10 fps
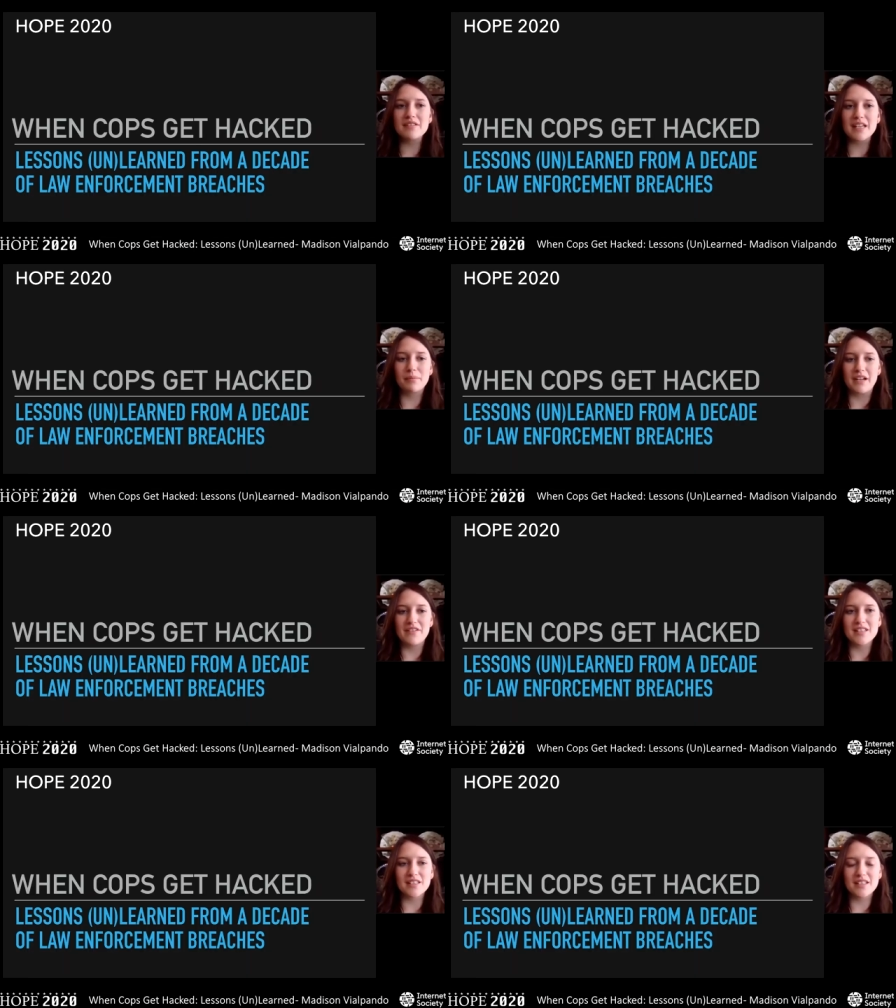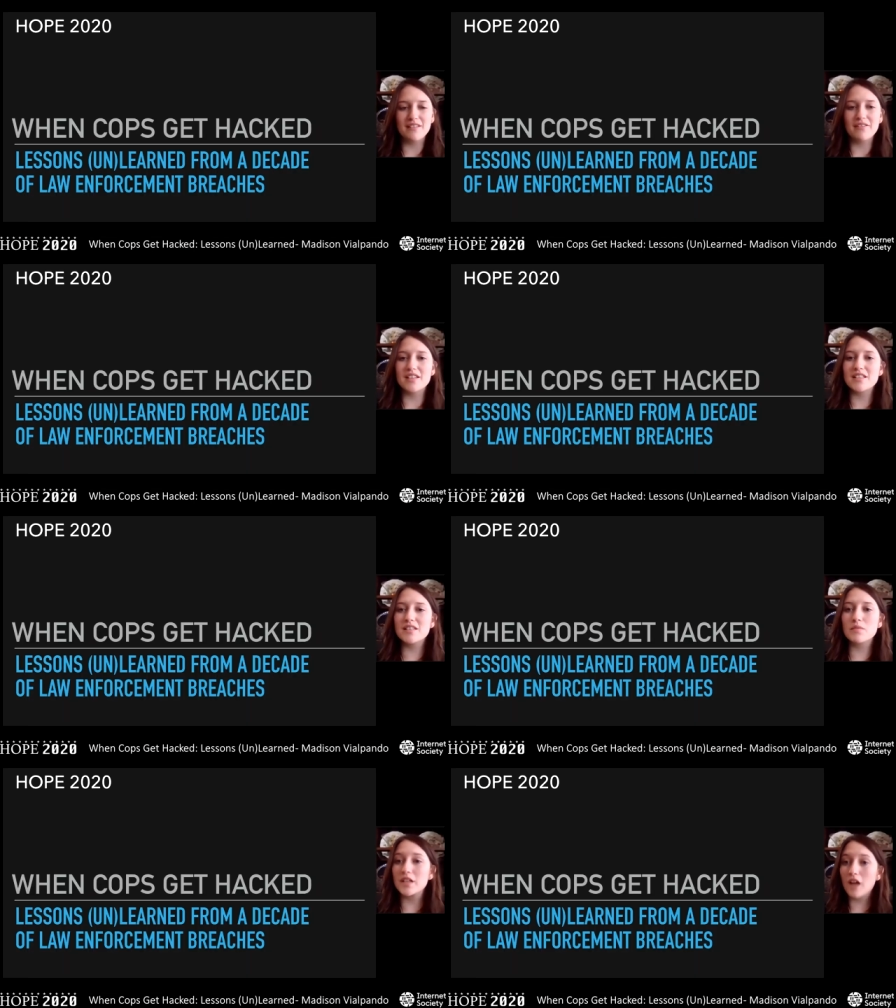said previously, this
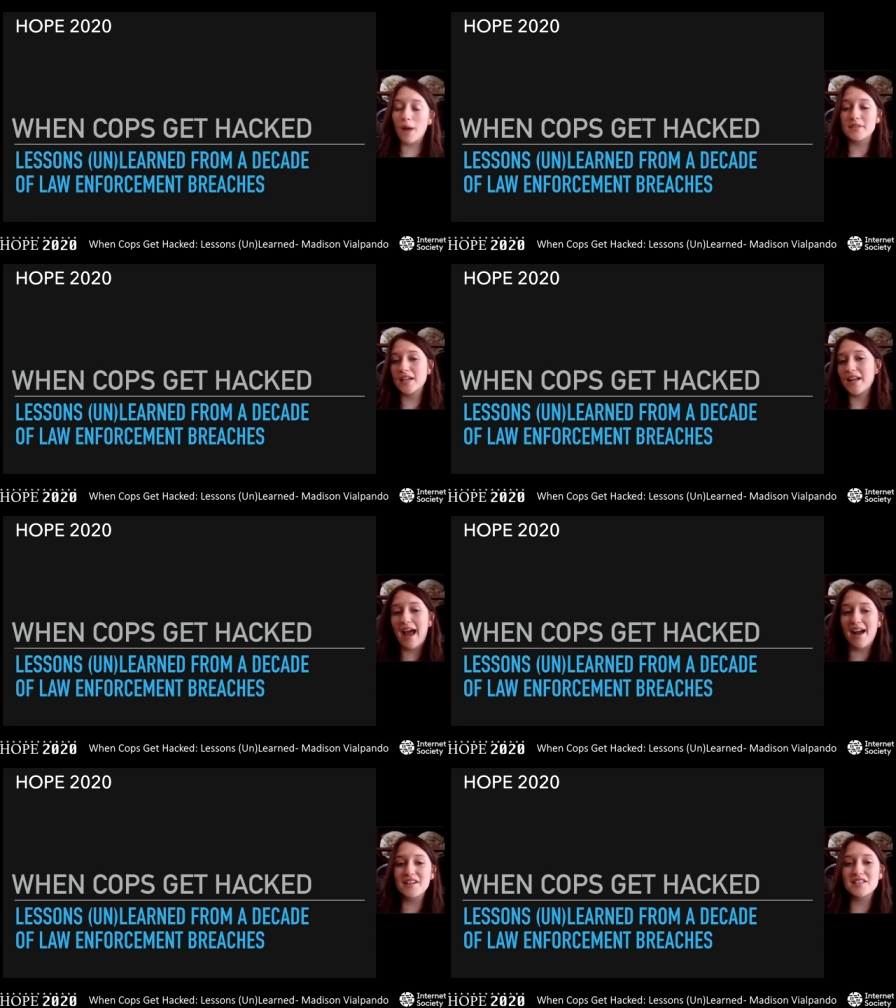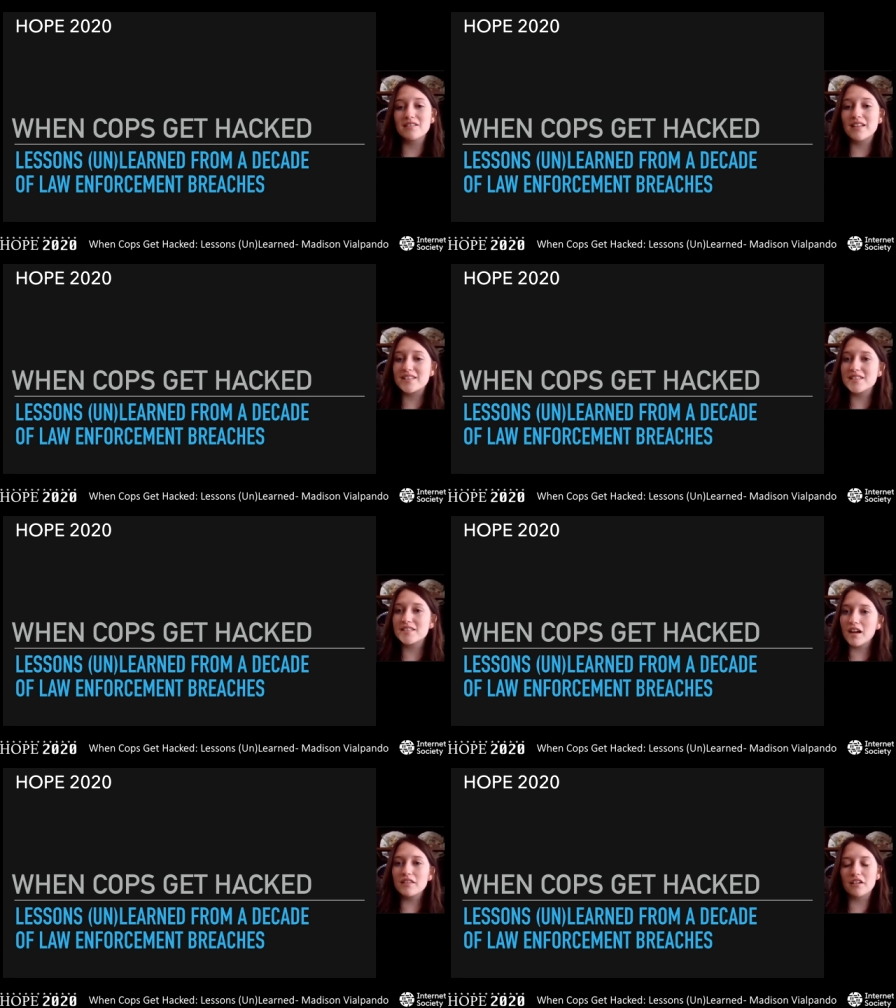is when cops get hacked, lessons
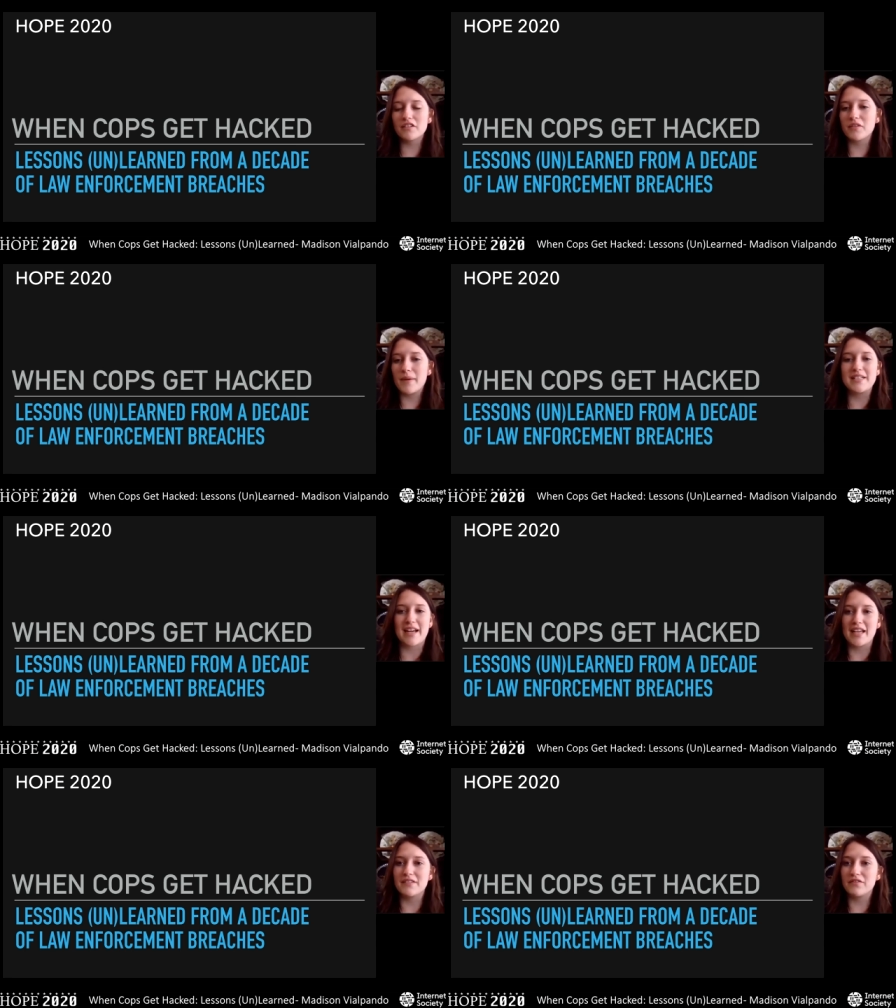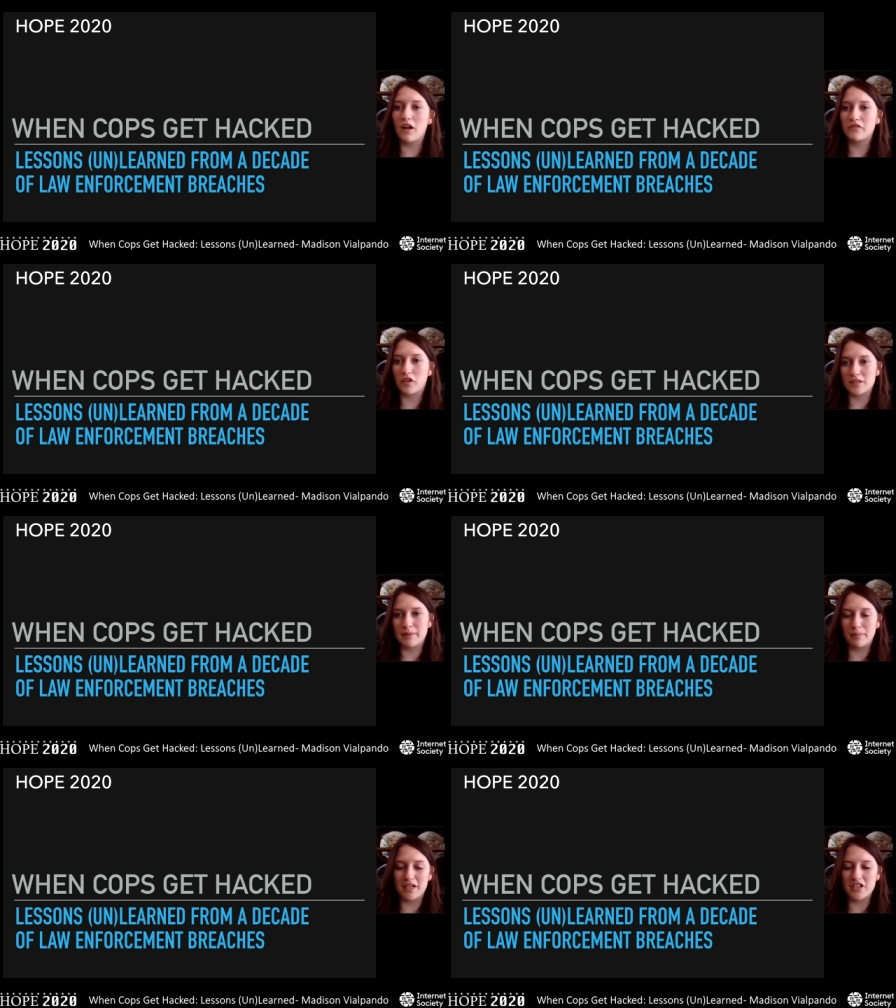unlearned from a decade of law
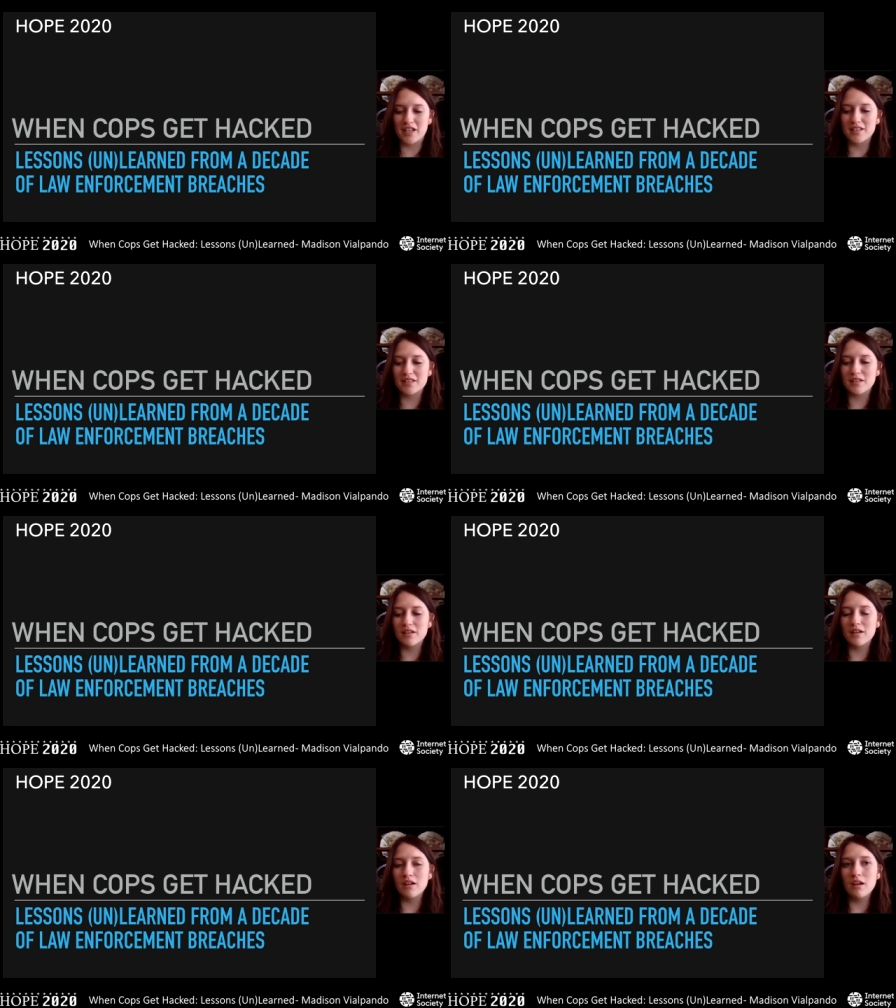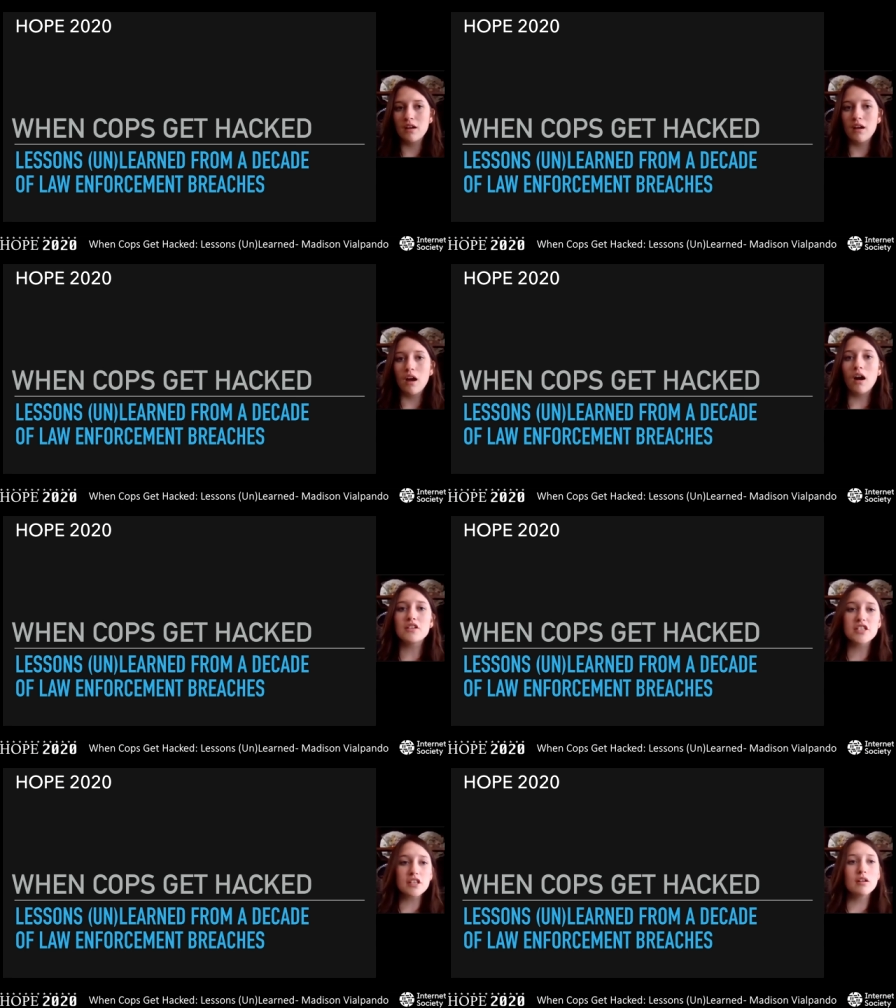enforcement breaches.
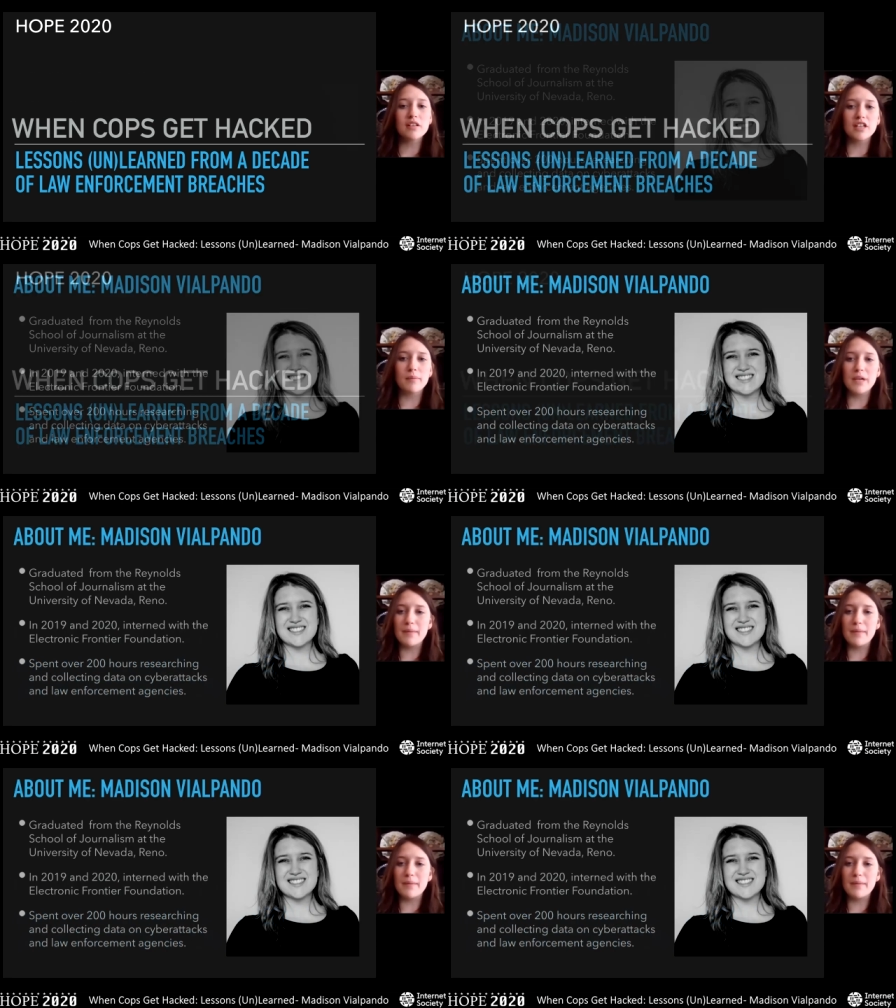I'll just go a little bit